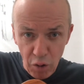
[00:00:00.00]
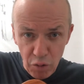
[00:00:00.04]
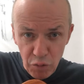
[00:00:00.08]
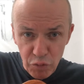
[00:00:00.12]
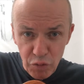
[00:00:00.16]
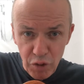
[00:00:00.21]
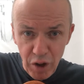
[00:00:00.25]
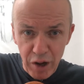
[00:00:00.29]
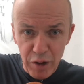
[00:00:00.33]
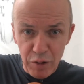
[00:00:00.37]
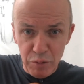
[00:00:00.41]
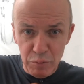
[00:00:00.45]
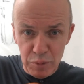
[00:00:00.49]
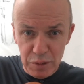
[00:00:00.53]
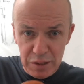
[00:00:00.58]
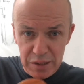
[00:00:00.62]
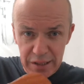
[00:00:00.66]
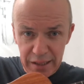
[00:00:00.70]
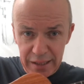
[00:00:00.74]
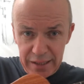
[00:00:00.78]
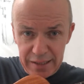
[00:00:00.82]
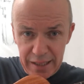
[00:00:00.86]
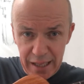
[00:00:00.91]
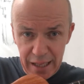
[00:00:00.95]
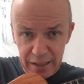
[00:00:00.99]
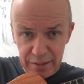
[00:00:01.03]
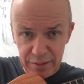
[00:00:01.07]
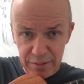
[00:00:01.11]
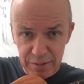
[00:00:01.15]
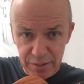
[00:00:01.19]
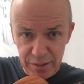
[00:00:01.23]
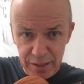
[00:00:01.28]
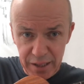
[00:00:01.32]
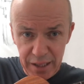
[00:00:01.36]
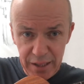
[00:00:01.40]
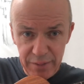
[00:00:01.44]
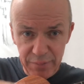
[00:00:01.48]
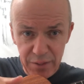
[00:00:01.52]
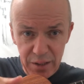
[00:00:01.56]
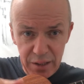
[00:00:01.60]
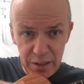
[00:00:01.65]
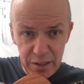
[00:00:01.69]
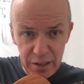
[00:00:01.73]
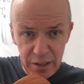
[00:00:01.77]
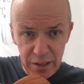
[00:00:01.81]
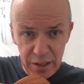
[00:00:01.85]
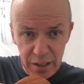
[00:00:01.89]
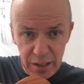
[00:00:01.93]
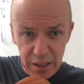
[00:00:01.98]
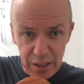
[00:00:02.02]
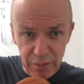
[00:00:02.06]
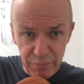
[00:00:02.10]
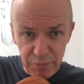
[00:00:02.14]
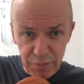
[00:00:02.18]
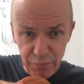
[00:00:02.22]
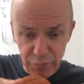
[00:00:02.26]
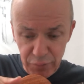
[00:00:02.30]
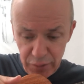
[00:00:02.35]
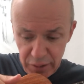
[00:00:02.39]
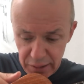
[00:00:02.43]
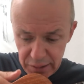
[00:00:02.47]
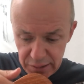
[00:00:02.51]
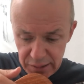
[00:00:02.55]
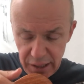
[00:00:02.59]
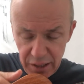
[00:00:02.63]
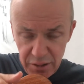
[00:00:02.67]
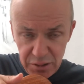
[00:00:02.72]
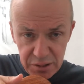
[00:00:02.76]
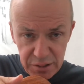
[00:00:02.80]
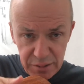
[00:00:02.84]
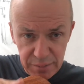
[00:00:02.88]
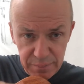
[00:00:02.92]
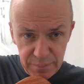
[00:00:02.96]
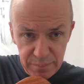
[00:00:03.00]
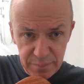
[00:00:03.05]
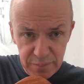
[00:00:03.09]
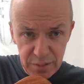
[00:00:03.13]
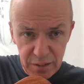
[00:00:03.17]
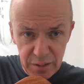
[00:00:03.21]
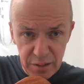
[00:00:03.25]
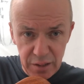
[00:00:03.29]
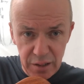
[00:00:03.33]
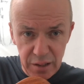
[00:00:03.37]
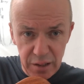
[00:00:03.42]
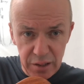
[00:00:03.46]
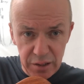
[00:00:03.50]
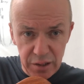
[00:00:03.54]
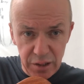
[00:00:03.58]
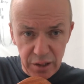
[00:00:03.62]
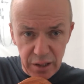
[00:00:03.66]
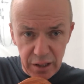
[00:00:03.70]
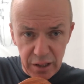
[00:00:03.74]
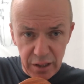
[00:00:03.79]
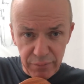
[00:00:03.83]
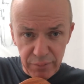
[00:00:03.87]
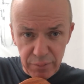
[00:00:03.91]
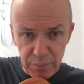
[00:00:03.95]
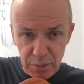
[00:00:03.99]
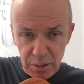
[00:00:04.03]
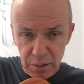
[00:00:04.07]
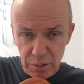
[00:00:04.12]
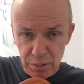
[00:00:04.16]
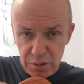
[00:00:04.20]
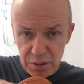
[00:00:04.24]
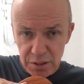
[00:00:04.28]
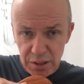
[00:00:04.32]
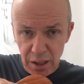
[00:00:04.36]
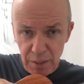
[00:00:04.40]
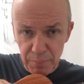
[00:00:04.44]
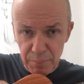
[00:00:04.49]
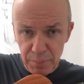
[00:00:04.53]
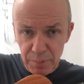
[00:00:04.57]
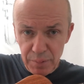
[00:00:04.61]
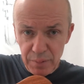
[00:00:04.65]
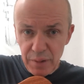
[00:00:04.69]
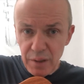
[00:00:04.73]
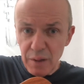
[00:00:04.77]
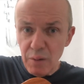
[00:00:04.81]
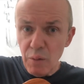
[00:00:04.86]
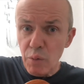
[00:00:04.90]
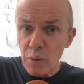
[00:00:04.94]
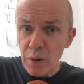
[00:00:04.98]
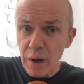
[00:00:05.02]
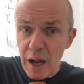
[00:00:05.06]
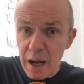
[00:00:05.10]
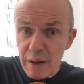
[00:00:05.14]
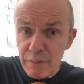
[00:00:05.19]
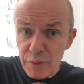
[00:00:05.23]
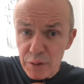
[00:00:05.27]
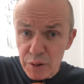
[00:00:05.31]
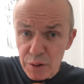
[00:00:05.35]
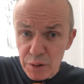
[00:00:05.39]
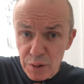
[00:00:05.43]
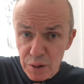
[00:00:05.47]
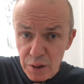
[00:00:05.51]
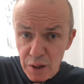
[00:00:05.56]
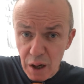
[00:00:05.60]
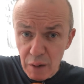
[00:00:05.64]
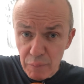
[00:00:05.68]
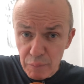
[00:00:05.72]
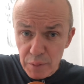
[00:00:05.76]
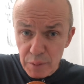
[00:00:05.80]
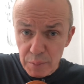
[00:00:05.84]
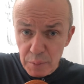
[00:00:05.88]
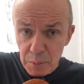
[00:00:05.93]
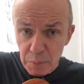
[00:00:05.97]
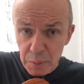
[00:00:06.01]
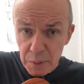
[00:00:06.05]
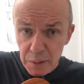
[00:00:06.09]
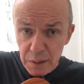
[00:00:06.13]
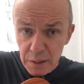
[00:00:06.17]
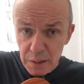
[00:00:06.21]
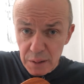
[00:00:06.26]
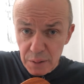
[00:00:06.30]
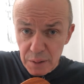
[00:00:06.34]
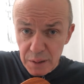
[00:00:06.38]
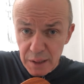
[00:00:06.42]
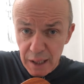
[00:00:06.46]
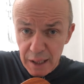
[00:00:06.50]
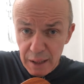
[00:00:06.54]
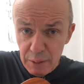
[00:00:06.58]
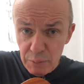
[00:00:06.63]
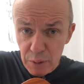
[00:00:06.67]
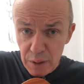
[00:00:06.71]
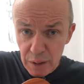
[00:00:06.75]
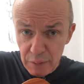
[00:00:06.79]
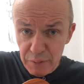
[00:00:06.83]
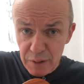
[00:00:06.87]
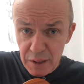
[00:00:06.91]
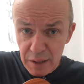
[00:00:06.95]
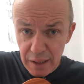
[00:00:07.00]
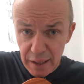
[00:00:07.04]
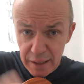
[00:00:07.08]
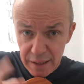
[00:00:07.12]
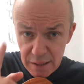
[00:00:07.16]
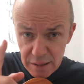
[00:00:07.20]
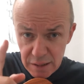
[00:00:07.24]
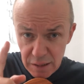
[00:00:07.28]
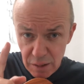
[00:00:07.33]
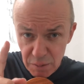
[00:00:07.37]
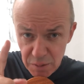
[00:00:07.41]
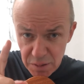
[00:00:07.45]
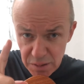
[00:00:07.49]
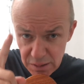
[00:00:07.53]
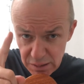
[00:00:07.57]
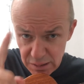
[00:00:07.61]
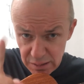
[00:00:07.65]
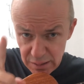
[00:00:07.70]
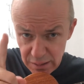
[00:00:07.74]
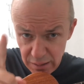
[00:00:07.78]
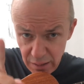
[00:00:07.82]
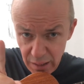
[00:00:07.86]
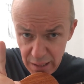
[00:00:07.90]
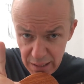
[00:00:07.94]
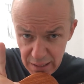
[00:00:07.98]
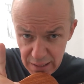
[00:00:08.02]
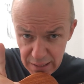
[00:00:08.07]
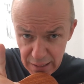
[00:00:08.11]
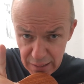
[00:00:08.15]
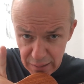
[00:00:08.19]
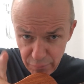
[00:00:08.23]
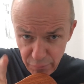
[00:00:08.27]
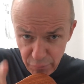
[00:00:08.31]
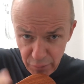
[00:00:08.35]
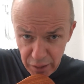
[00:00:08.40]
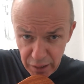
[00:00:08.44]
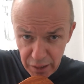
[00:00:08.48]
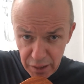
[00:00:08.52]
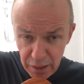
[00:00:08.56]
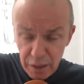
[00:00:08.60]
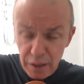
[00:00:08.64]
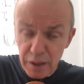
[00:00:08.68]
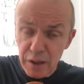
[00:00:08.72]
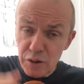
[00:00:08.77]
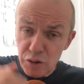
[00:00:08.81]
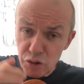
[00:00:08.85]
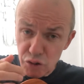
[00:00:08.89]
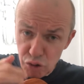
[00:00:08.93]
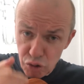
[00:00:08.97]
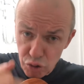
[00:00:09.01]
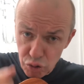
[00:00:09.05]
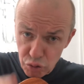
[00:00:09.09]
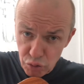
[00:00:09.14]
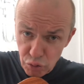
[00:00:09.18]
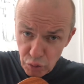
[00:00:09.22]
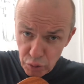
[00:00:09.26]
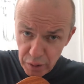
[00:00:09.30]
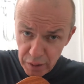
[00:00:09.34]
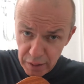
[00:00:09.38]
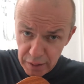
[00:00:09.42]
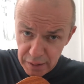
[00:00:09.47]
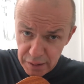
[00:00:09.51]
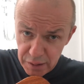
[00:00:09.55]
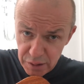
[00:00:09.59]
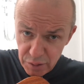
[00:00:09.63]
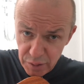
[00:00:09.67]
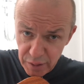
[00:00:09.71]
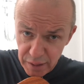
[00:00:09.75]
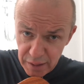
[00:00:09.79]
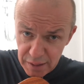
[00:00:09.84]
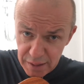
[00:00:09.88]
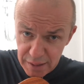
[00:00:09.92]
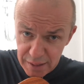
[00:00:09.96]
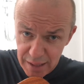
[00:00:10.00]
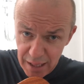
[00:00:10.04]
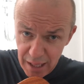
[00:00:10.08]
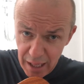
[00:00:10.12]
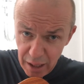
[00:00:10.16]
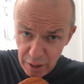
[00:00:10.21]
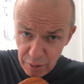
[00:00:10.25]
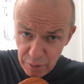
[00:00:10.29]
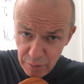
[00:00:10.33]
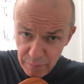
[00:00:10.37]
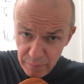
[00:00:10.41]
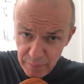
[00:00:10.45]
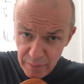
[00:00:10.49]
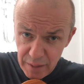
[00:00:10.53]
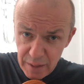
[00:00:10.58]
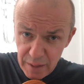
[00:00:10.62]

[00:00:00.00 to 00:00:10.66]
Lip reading: downwards like that, okay? You can have your fingers out, you can have them closed up, whatever you're comfortable with, okay? Whatever you like, as long as it's the index finger stroking the strings down,